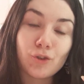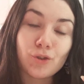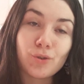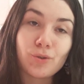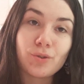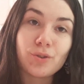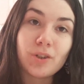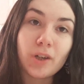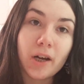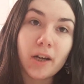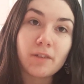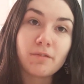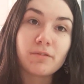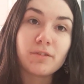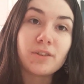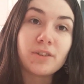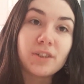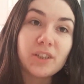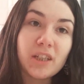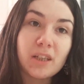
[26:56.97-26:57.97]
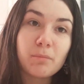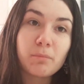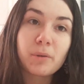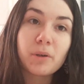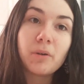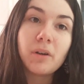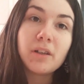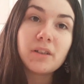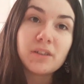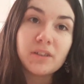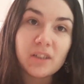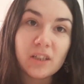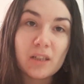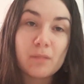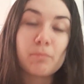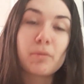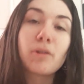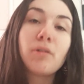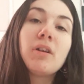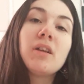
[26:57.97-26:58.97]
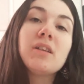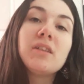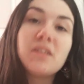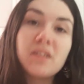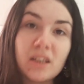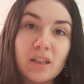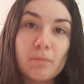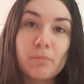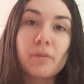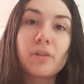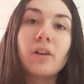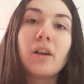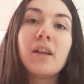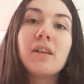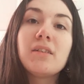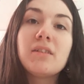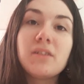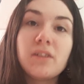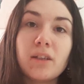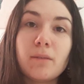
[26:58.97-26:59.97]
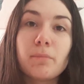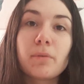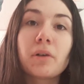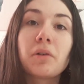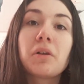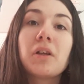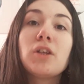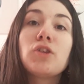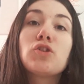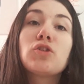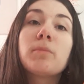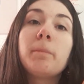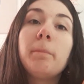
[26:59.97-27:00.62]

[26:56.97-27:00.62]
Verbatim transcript: to dive deeper and deeper and deeper and deeper into